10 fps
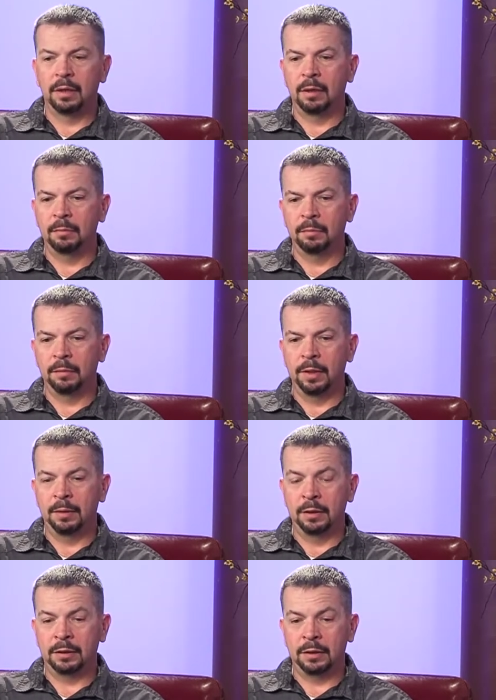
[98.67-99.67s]
Um,
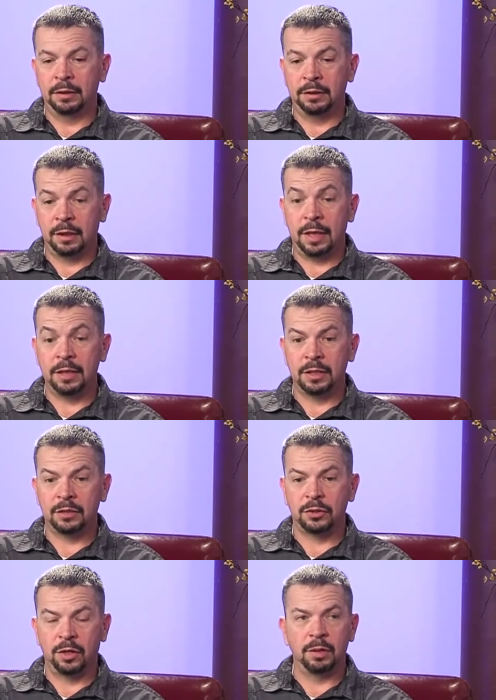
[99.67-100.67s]
and the change had
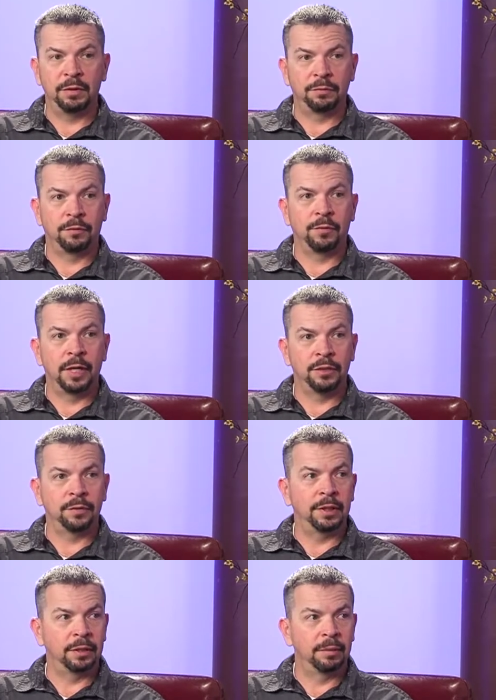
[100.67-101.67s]
started before I
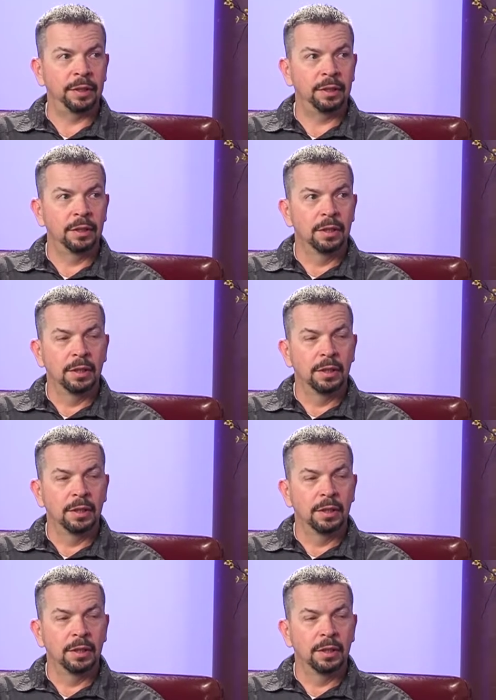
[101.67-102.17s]
joined the army.